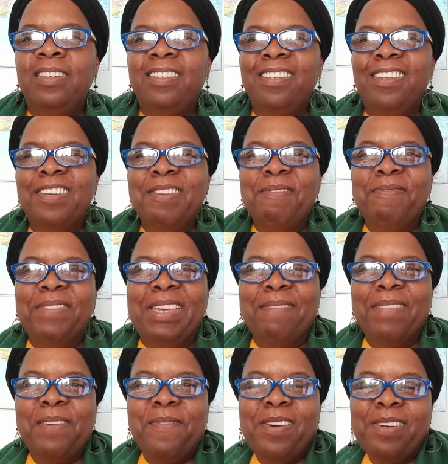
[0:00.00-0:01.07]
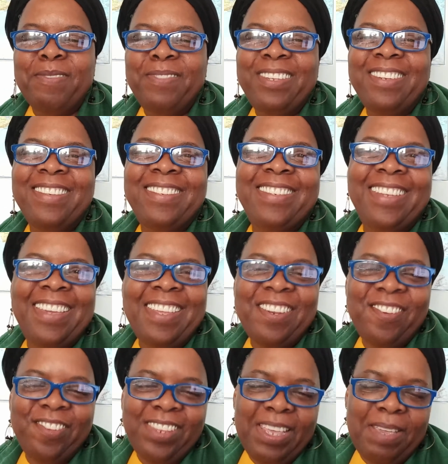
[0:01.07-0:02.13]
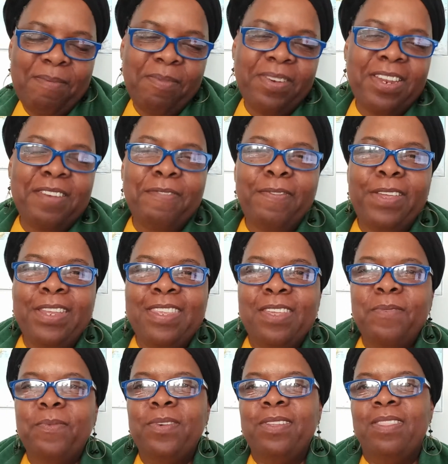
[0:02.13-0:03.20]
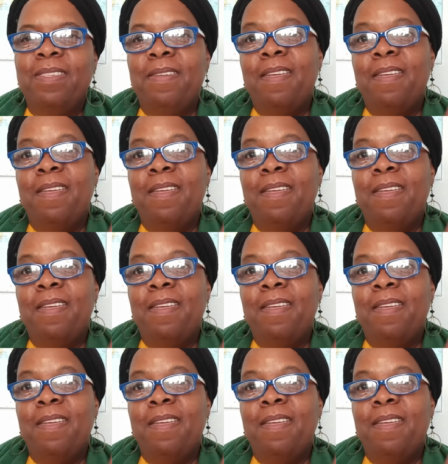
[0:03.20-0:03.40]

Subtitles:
Shalom, family. Welcome to the channel, Laboring in the Vineyard with